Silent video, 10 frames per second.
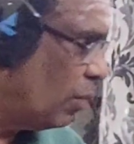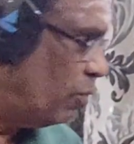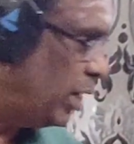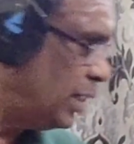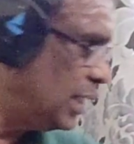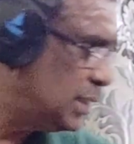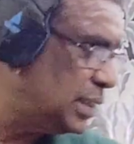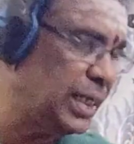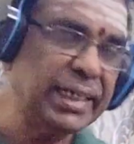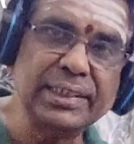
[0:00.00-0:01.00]
When does
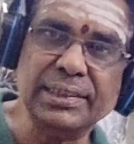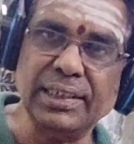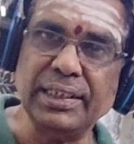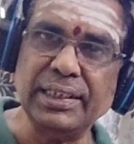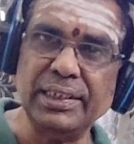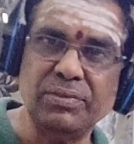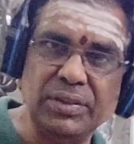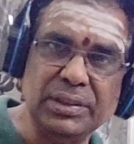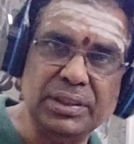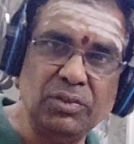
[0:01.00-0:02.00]
it accelerate?
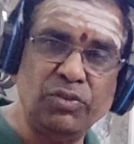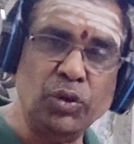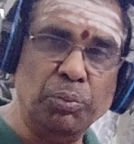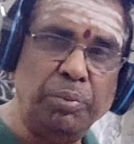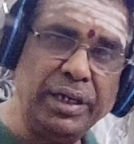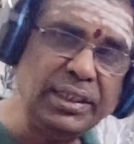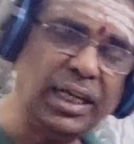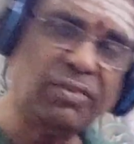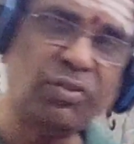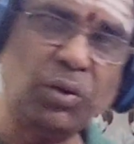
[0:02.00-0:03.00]
We see. If you bring
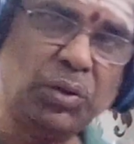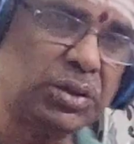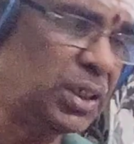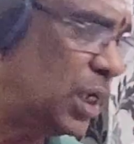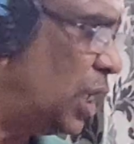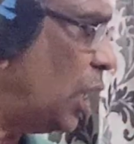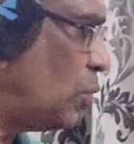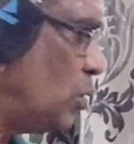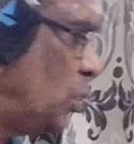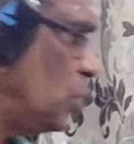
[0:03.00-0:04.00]
that force
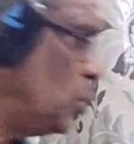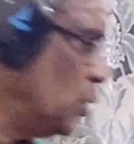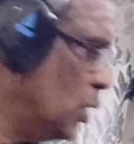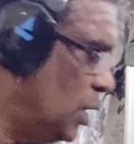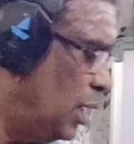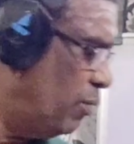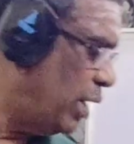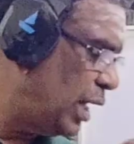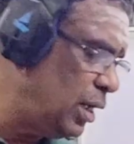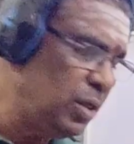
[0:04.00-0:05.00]
down to a
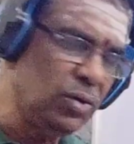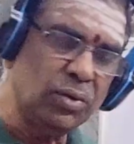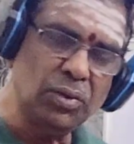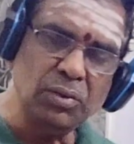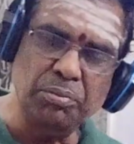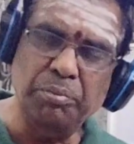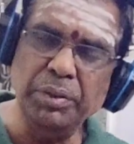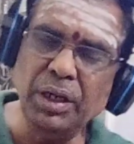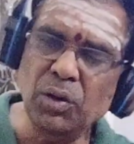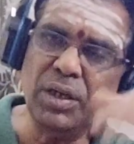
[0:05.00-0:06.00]
value
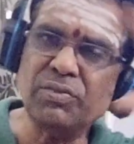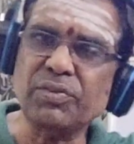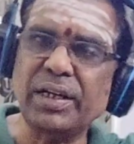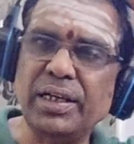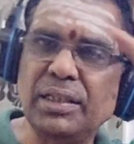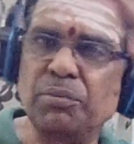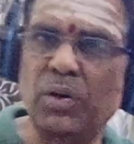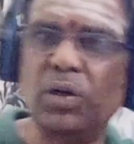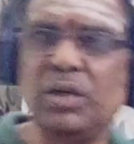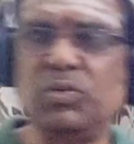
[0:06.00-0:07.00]
below Fk, the
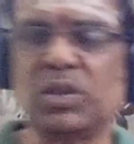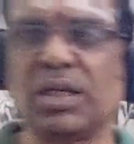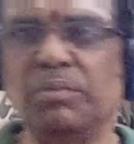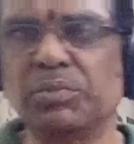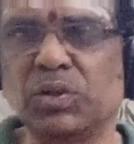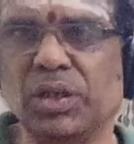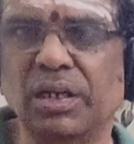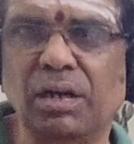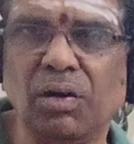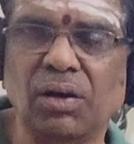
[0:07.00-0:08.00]
body would come to
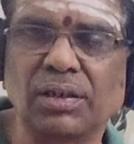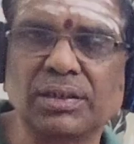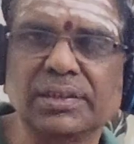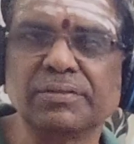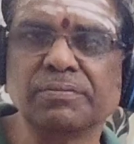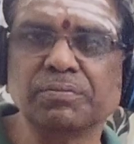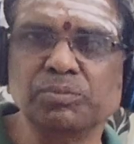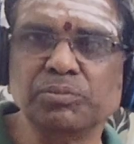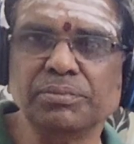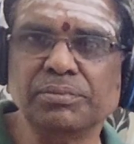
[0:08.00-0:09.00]
a halt.
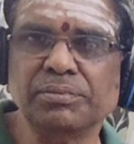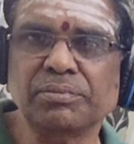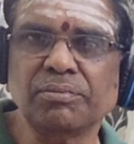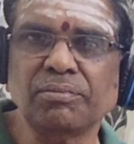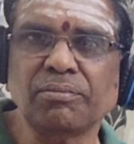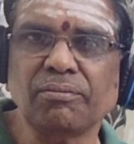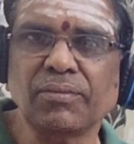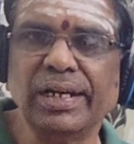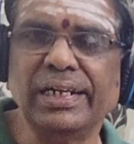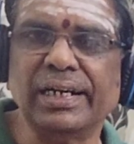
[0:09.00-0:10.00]

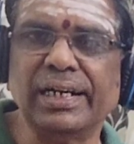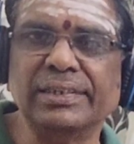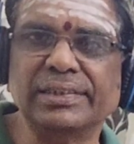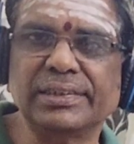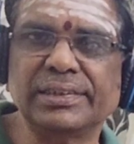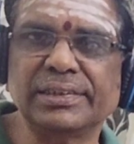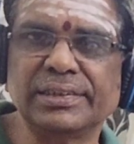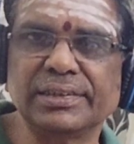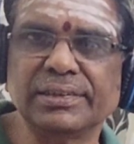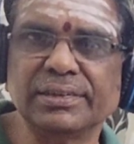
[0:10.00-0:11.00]
It
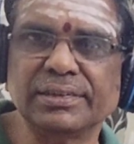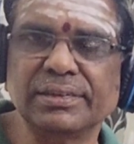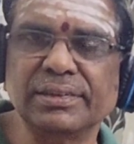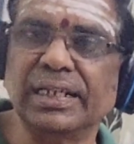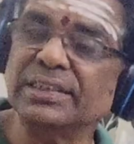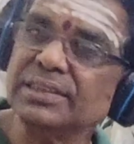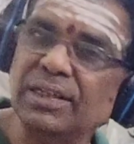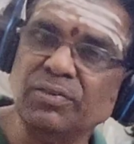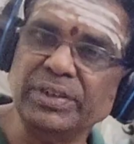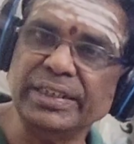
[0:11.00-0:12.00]
rests. That's
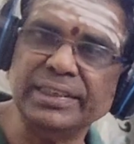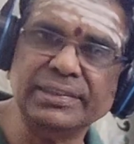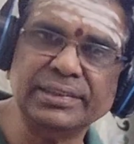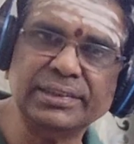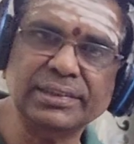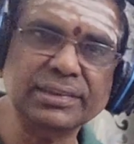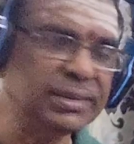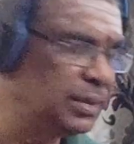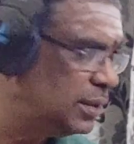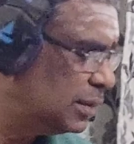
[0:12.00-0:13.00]
how it is.
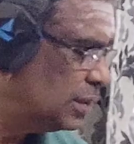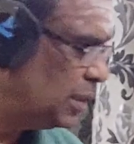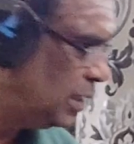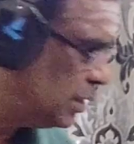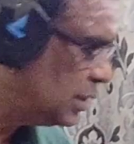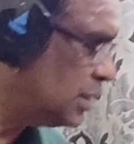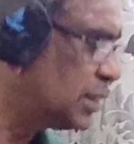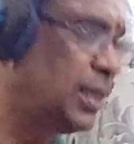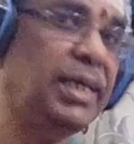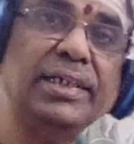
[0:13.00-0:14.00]
Is
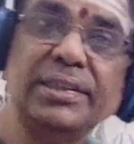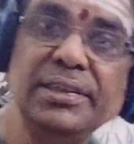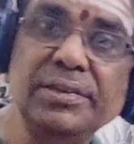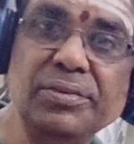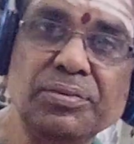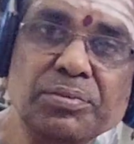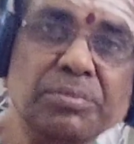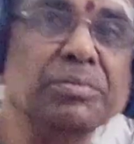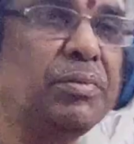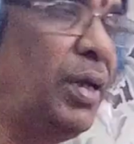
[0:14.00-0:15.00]
this clear to you?
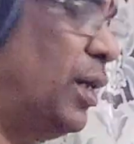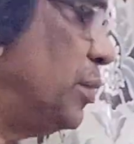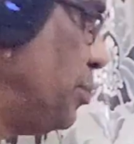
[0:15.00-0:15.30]
Yeah.